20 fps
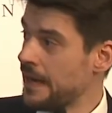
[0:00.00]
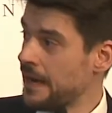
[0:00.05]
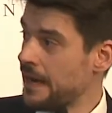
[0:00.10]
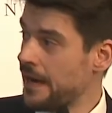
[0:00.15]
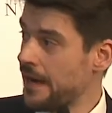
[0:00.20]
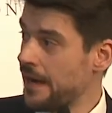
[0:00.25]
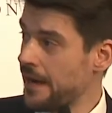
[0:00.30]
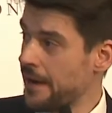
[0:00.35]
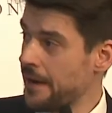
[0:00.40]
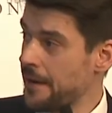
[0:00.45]

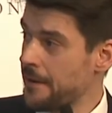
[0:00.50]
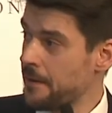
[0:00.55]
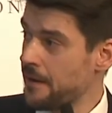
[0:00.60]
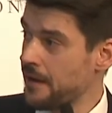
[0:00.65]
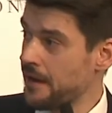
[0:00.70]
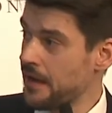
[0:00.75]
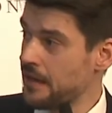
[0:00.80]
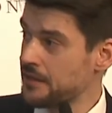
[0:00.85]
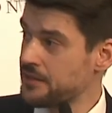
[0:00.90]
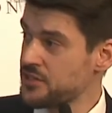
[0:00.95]

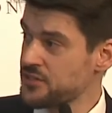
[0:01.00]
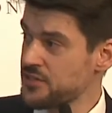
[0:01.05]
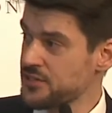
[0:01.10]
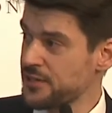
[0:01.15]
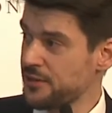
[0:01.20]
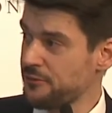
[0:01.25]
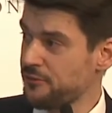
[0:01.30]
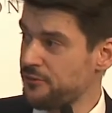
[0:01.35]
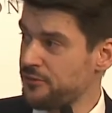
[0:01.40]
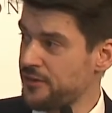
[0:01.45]
This is
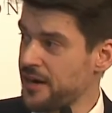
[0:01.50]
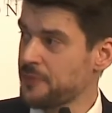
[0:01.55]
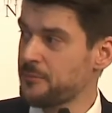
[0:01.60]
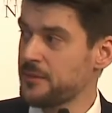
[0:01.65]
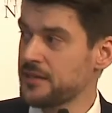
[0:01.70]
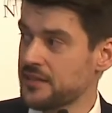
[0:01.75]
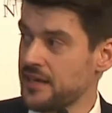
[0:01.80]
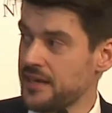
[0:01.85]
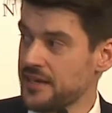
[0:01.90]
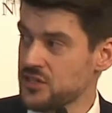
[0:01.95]
a
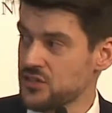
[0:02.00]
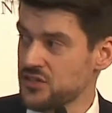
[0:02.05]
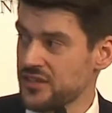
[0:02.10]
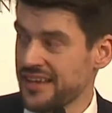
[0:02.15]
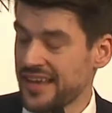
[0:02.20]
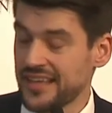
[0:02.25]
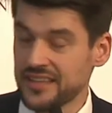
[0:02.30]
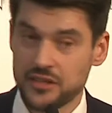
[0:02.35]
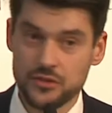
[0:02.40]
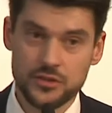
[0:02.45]
fragmentizing
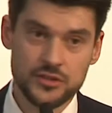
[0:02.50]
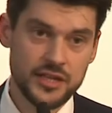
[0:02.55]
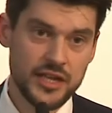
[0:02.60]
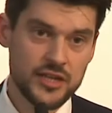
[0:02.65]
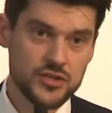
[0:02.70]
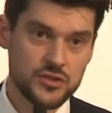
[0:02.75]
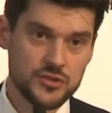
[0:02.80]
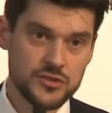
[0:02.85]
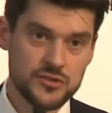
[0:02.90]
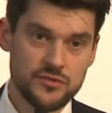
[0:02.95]
and
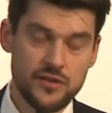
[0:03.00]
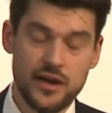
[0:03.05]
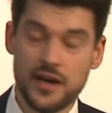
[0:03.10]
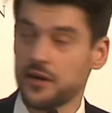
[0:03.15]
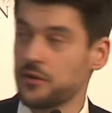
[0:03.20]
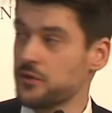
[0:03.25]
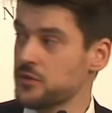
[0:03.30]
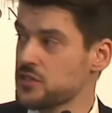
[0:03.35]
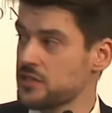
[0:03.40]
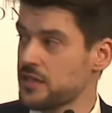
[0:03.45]
contagious
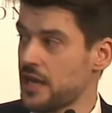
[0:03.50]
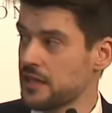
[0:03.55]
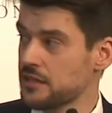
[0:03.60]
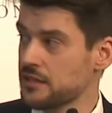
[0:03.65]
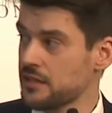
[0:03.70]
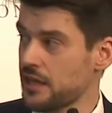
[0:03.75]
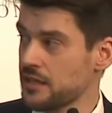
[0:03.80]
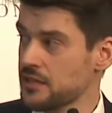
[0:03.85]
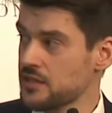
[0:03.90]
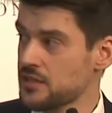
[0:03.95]
virus
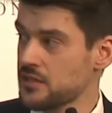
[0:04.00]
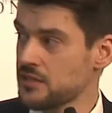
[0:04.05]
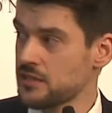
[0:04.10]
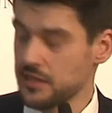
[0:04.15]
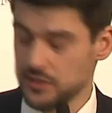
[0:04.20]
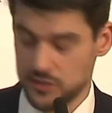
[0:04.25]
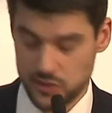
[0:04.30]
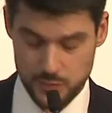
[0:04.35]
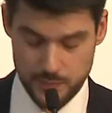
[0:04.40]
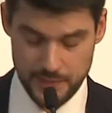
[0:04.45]
that
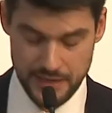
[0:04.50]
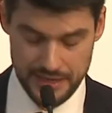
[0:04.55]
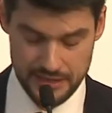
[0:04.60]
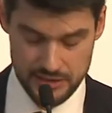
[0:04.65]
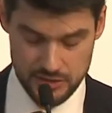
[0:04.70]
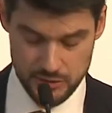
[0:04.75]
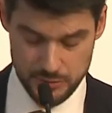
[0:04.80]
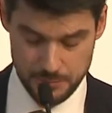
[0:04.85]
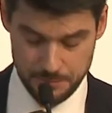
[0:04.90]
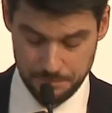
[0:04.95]

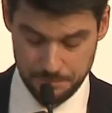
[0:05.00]
spreads.